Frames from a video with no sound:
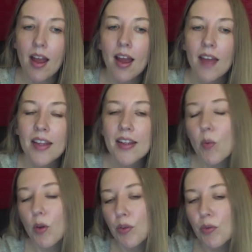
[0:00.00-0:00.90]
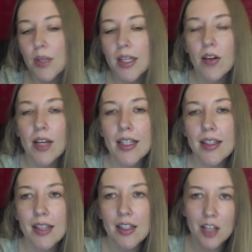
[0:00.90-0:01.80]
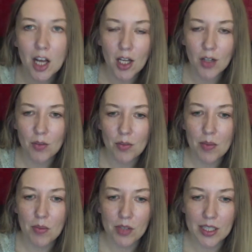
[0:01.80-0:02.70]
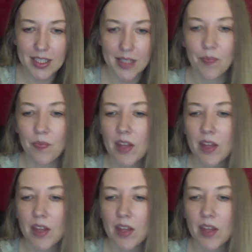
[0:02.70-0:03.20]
and that they want to recreate the childhood memories,